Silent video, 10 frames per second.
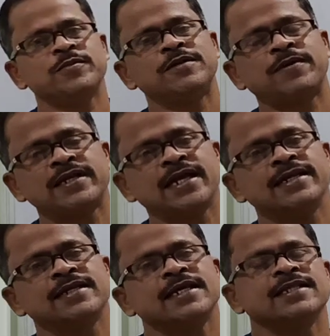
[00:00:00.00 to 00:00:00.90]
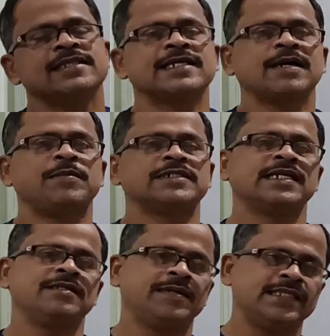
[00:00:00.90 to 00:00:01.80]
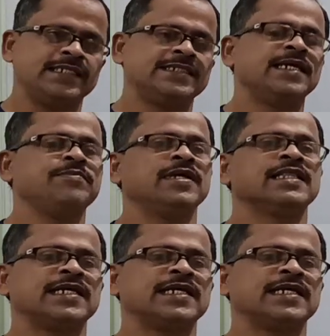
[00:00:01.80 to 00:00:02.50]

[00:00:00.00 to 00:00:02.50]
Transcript: infinite, the capacitance remains the same.